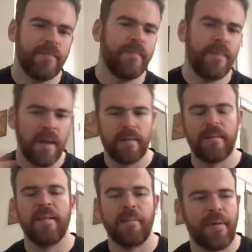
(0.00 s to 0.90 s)
being
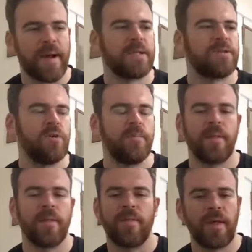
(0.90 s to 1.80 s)
in the practice room and
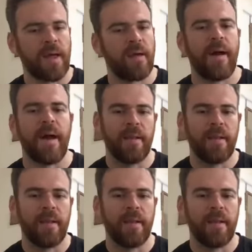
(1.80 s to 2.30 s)
thinking about